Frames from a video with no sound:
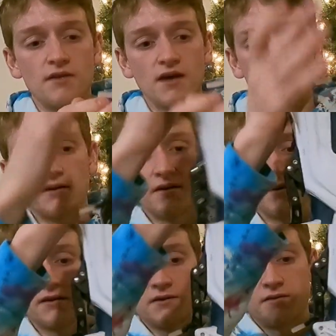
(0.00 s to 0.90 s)
then
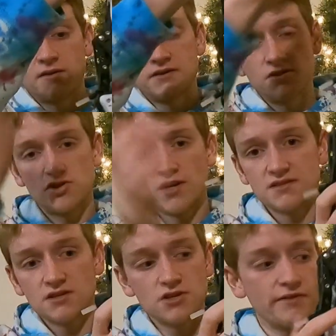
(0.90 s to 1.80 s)
let's
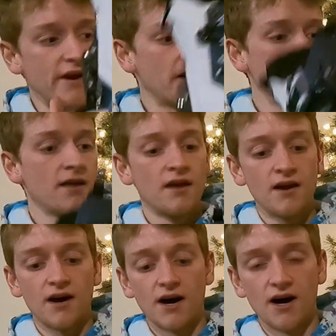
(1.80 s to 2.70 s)
transition there.
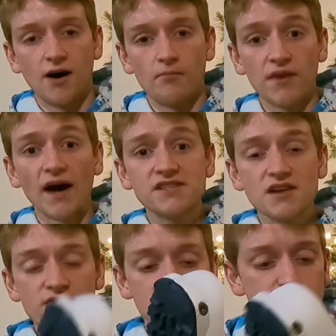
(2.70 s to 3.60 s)
I'd
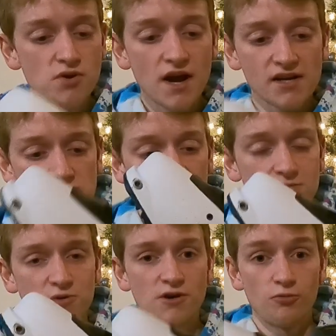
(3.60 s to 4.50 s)
say this boot actually is
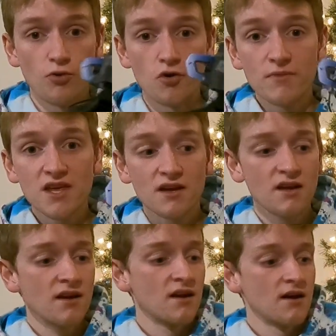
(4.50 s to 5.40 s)
pretty roomy,
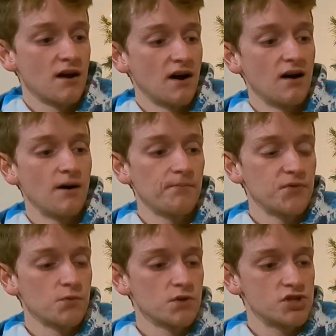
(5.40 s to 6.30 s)

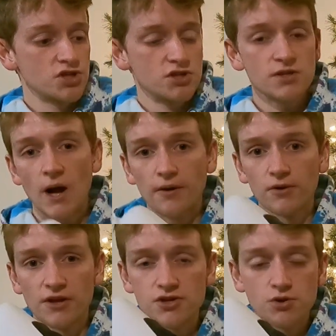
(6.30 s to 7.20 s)
which, I
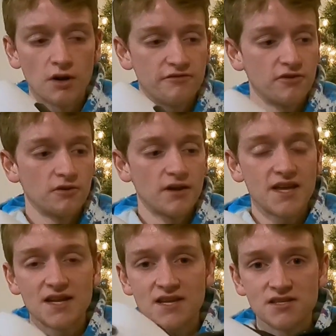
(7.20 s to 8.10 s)
really enjoy for like
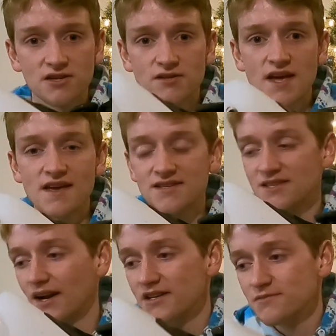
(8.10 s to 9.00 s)
an easier day. It's
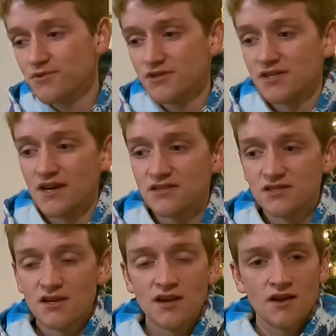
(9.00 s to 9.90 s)
not as precise